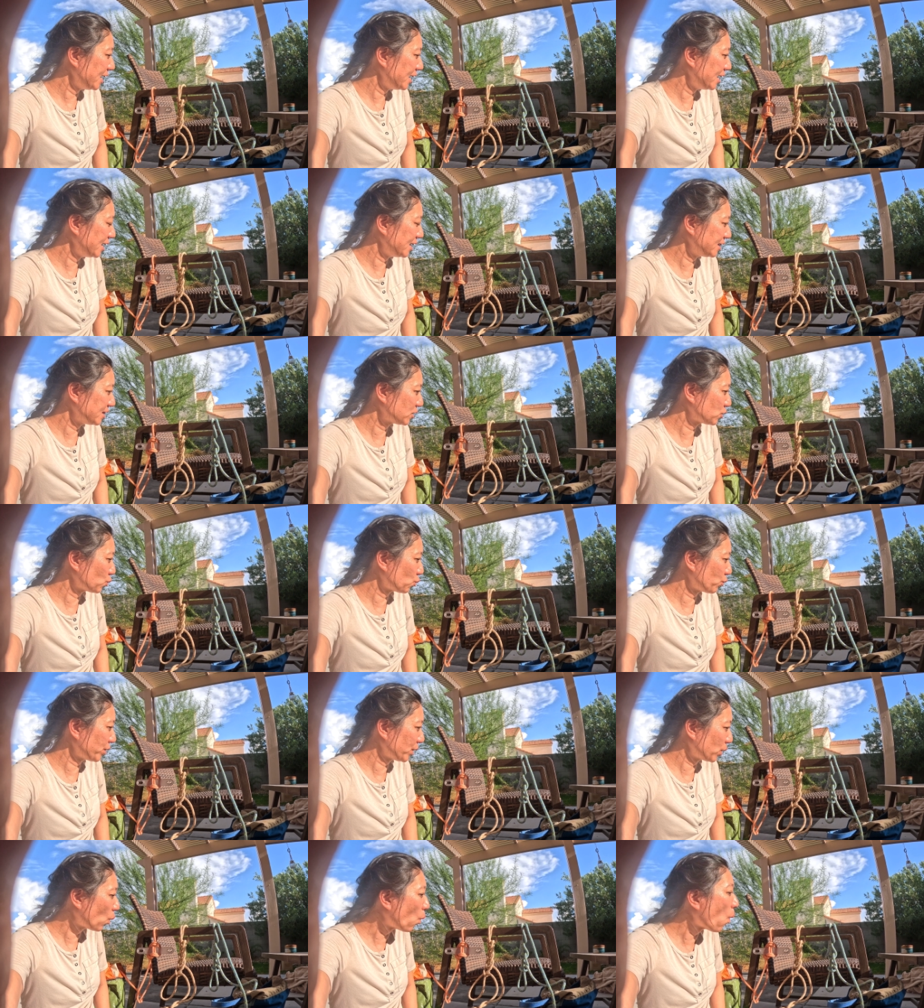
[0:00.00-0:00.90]
is
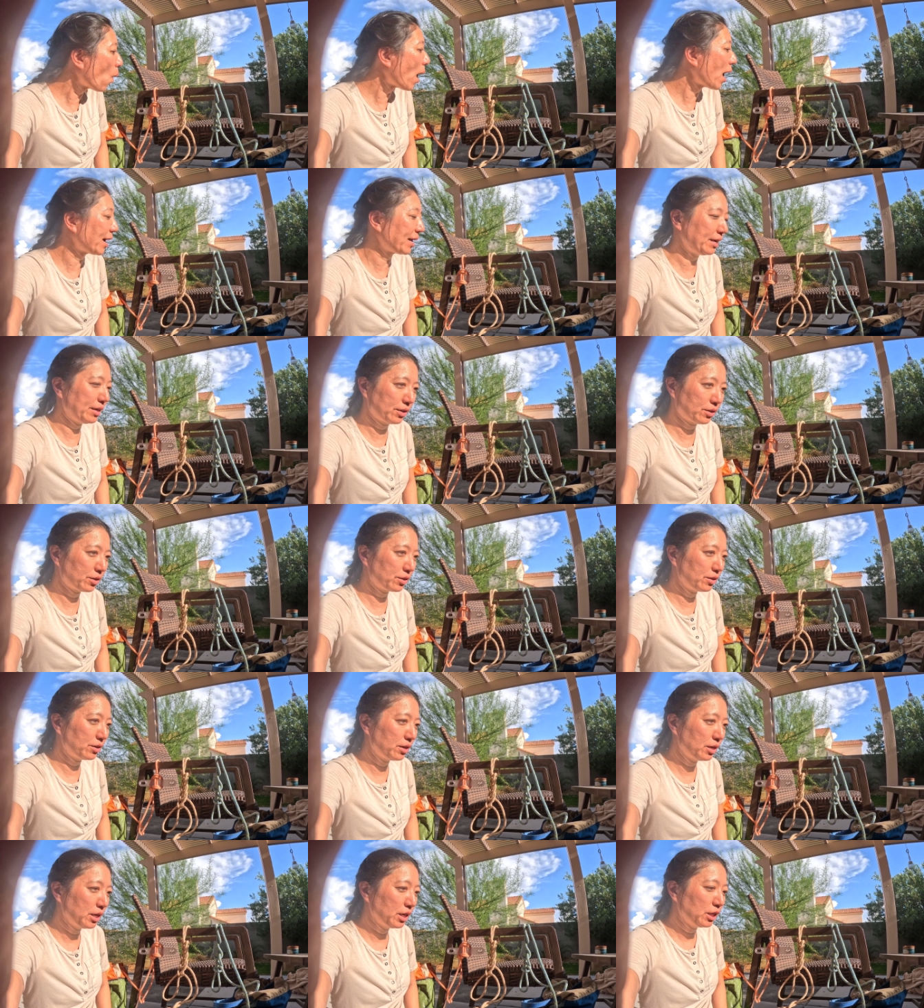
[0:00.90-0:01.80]

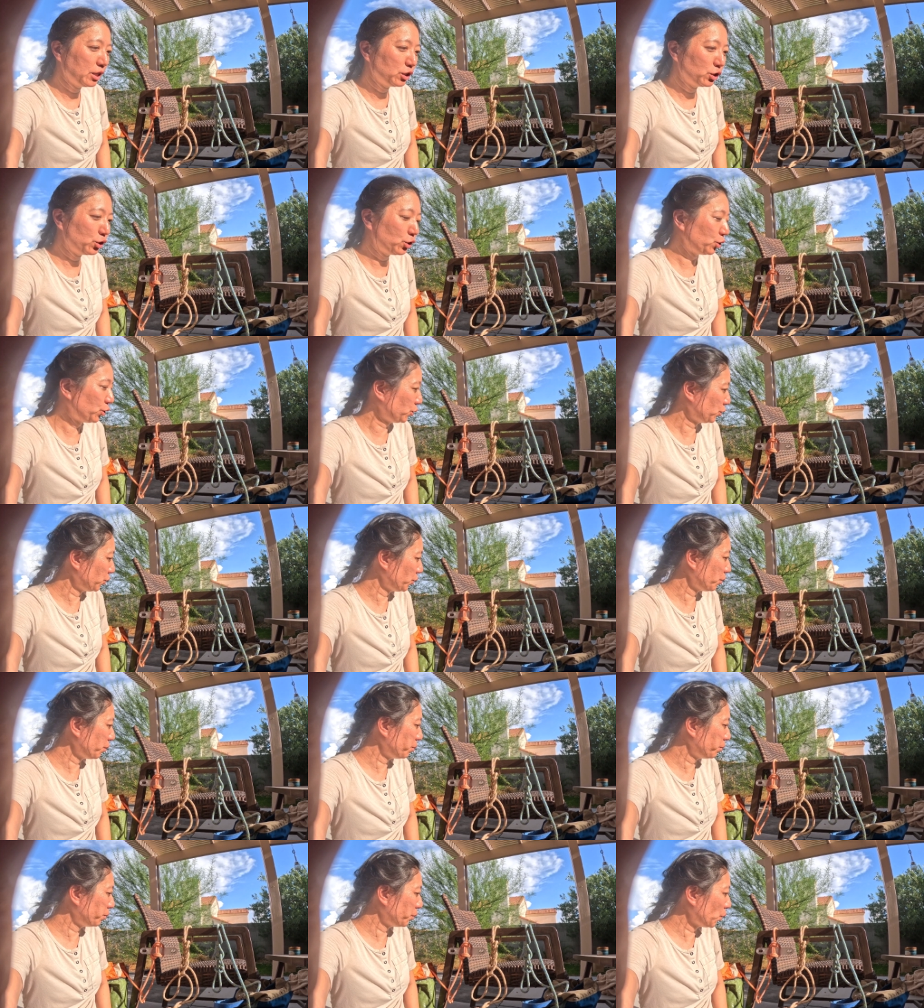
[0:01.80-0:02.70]
required to